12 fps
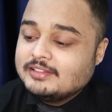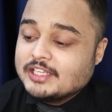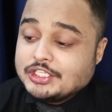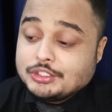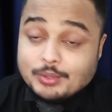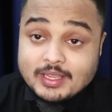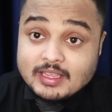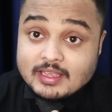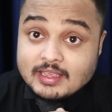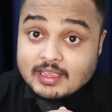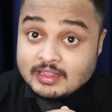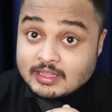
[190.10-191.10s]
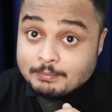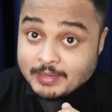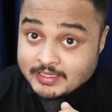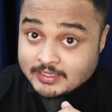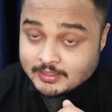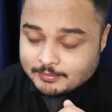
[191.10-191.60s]
The swing in the
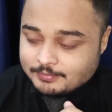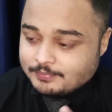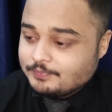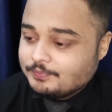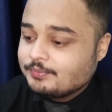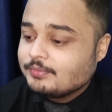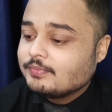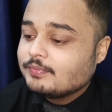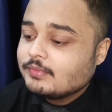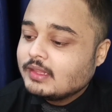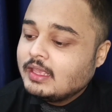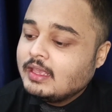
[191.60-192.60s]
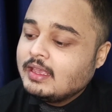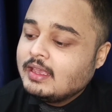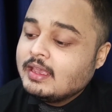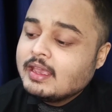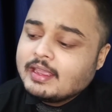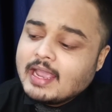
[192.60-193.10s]
pendulum.
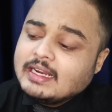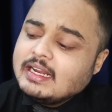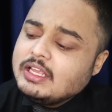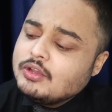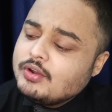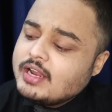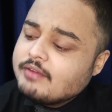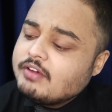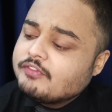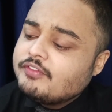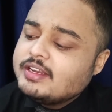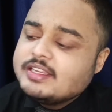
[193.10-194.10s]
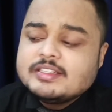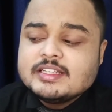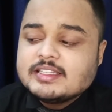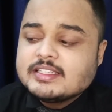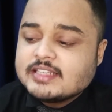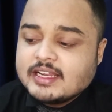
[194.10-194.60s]
Galileo never
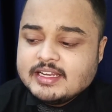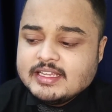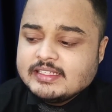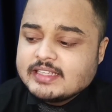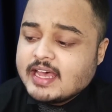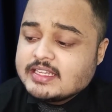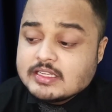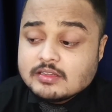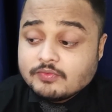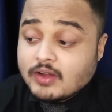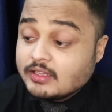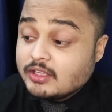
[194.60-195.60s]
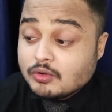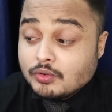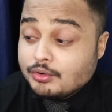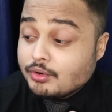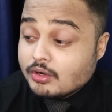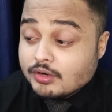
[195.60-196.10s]
finished his studies as his father
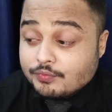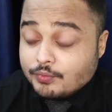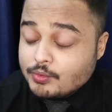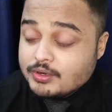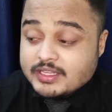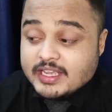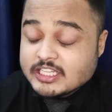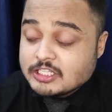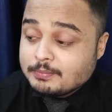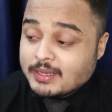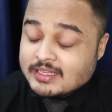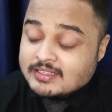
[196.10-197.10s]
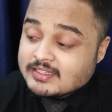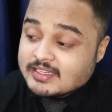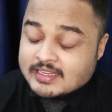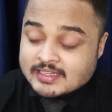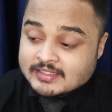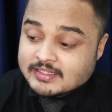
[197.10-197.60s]
could not afford the
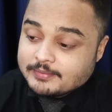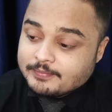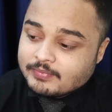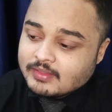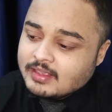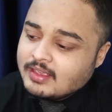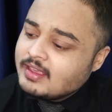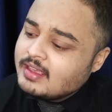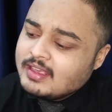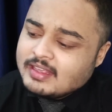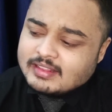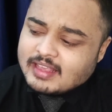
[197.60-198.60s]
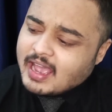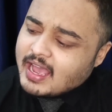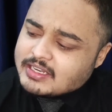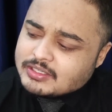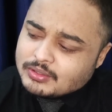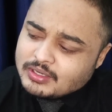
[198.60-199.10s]
expenses. They
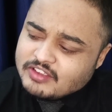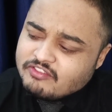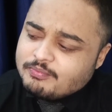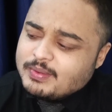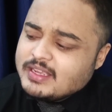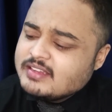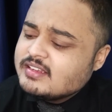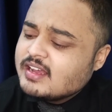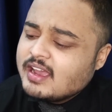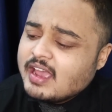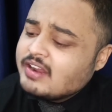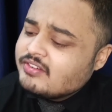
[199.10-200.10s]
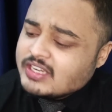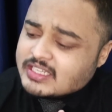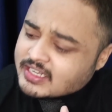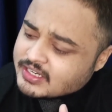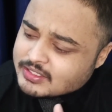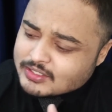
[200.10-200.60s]
had to leave Pisa and
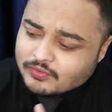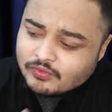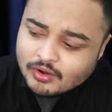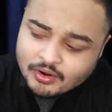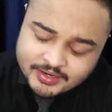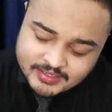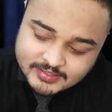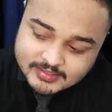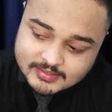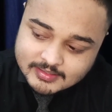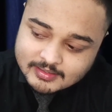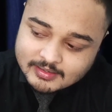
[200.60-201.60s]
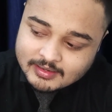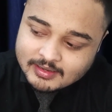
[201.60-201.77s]
return to Florence.